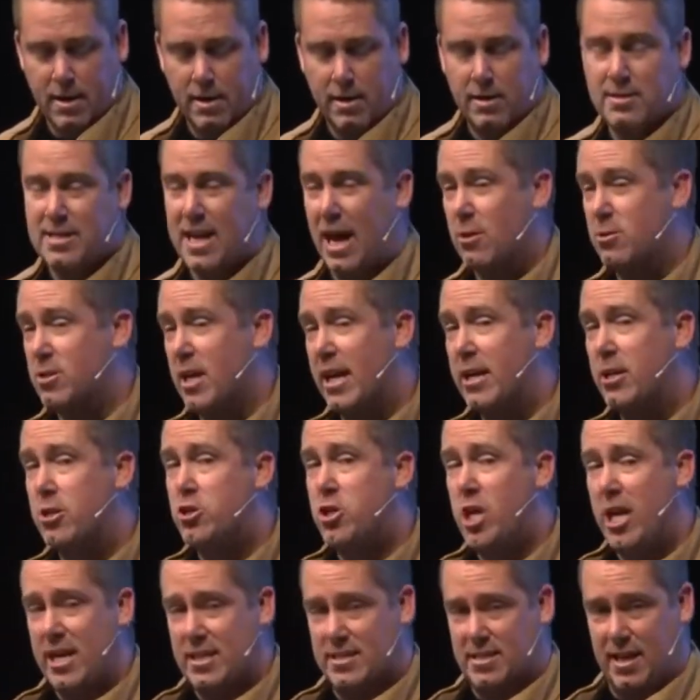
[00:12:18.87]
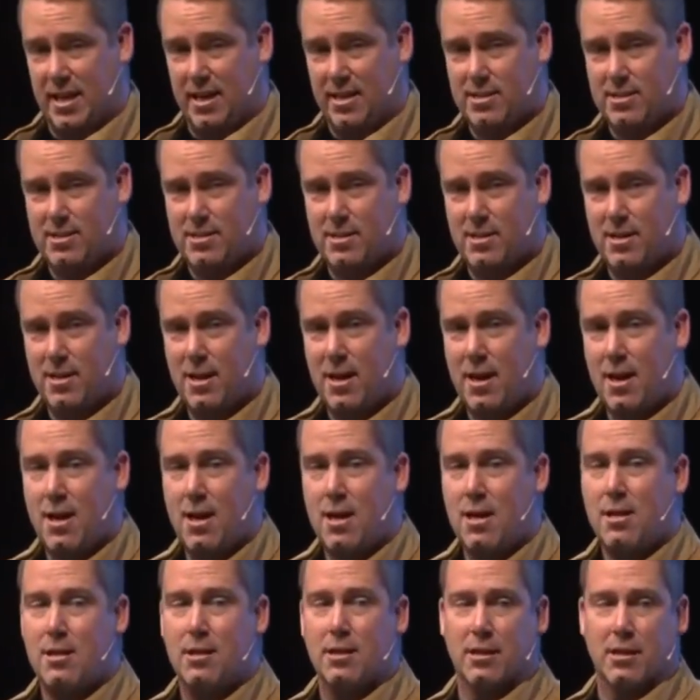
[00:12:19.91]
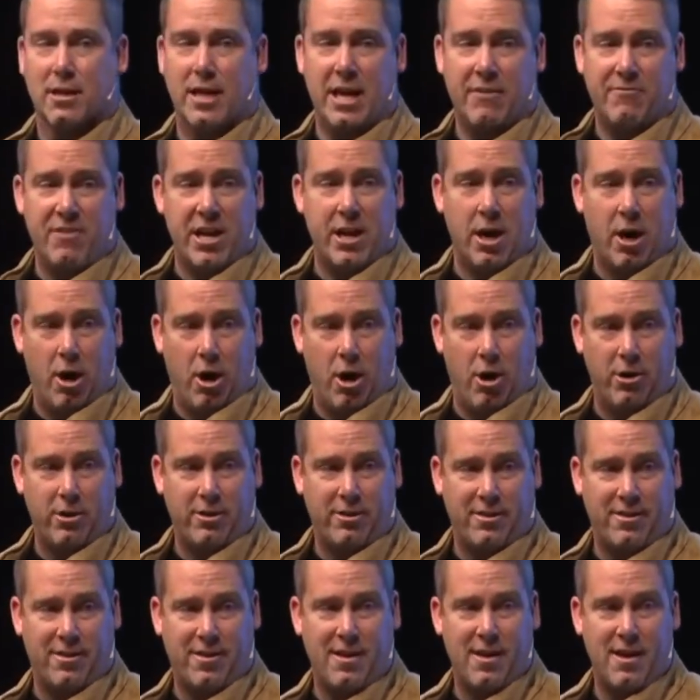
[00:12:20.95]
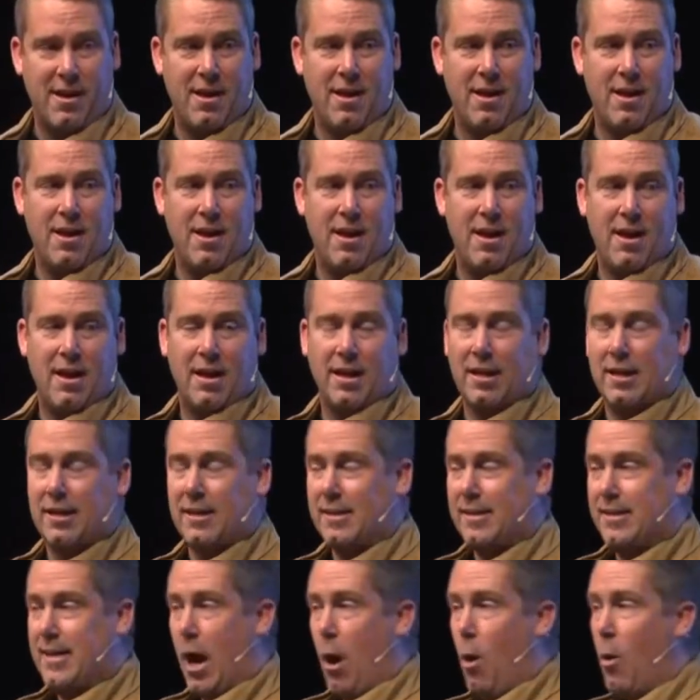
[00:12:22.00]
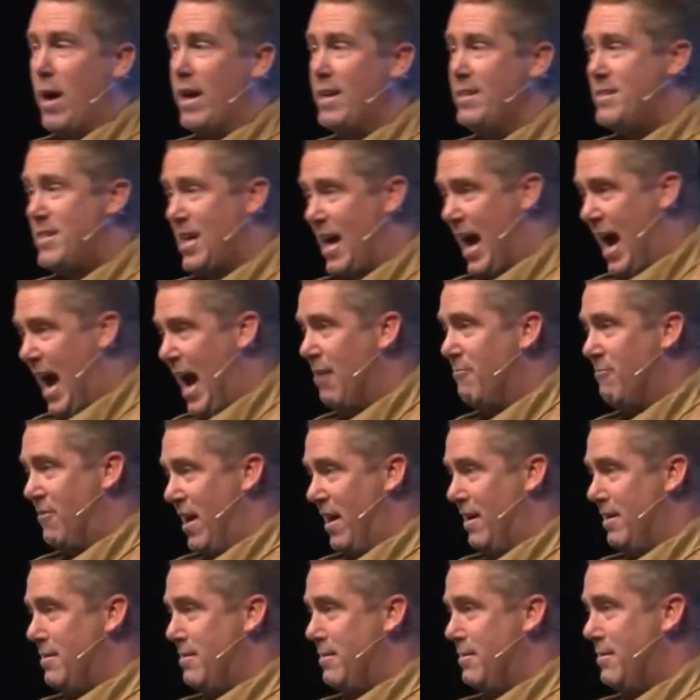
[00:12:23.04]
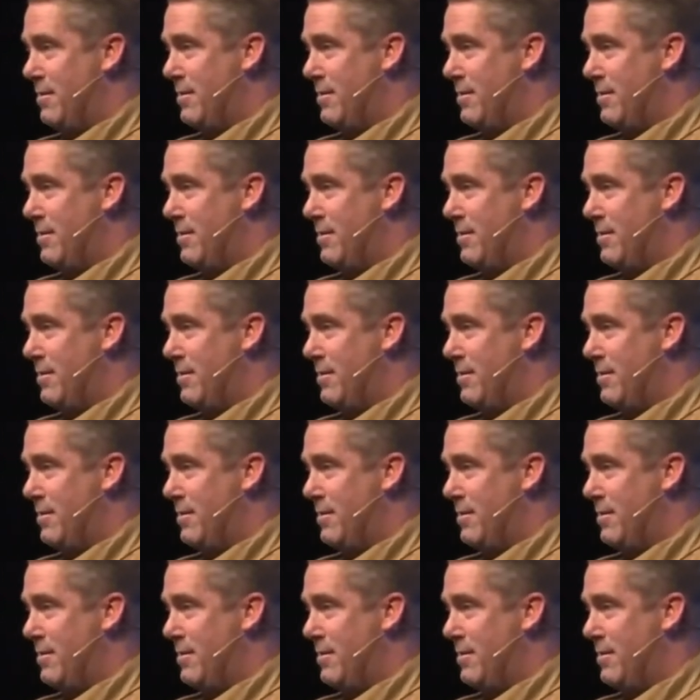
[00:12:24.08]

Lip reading: Sounds like Jesus leaving earth, going to heaven,